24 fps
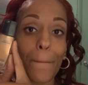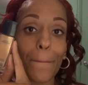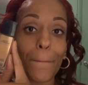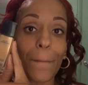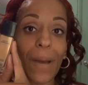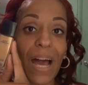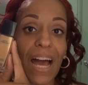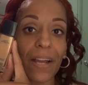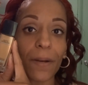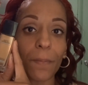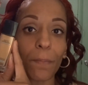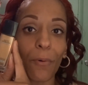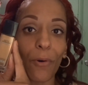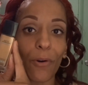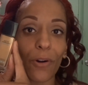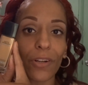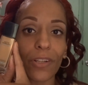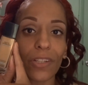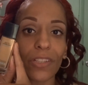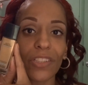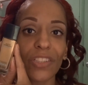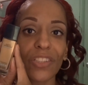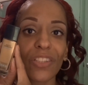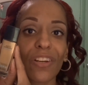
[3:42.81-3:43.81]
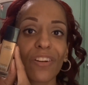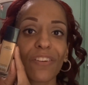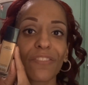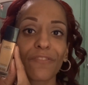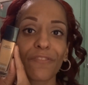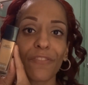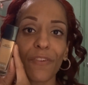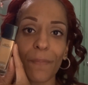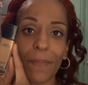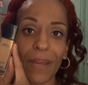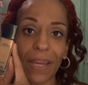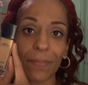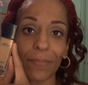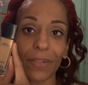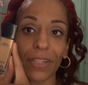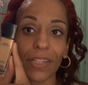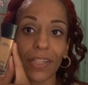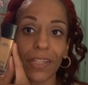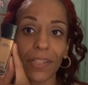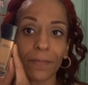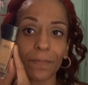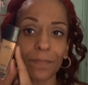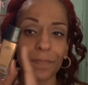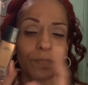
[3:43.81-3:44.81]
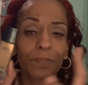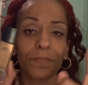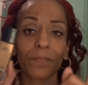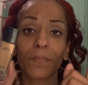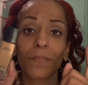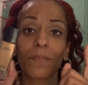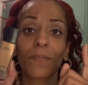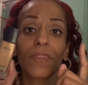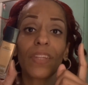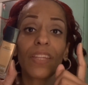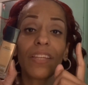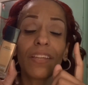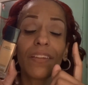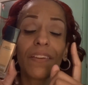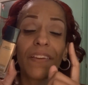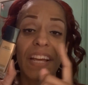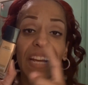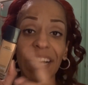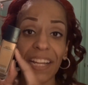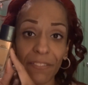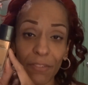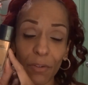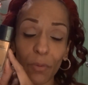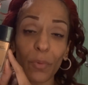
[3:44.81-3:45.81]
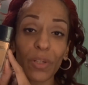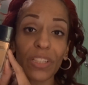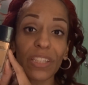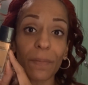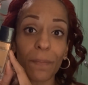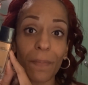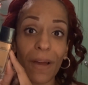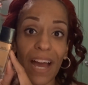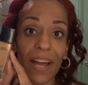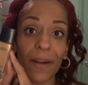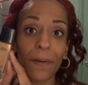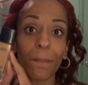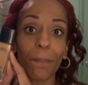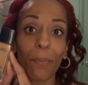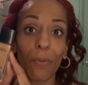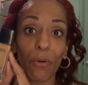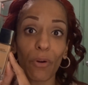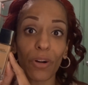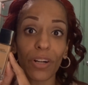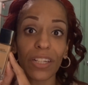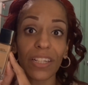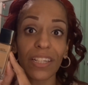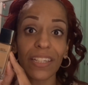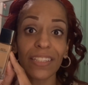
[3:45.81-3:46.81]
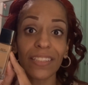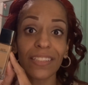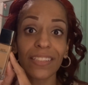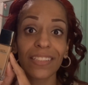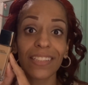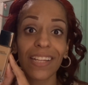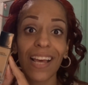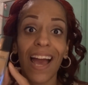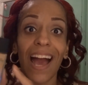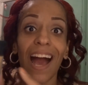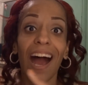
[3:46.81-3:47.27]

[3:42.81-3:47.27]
matte and poreless from Maybelline. Even with the matte and poreless,